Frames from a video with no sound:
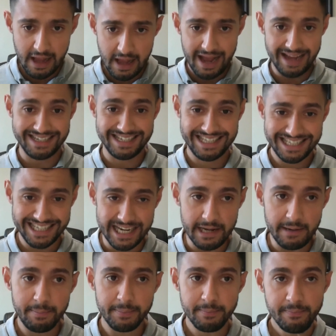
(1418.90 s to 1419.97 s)
A
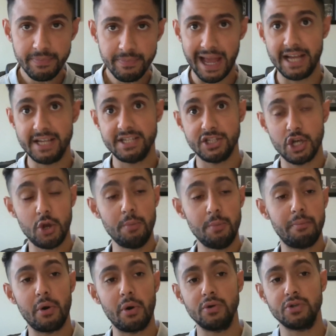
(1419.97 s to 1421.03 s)
SIP has its own
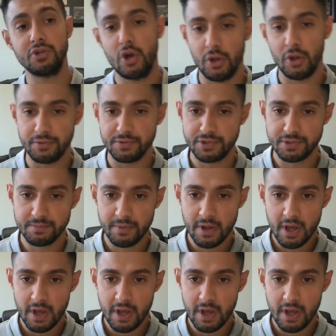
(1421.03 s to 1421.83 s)
pros and cons.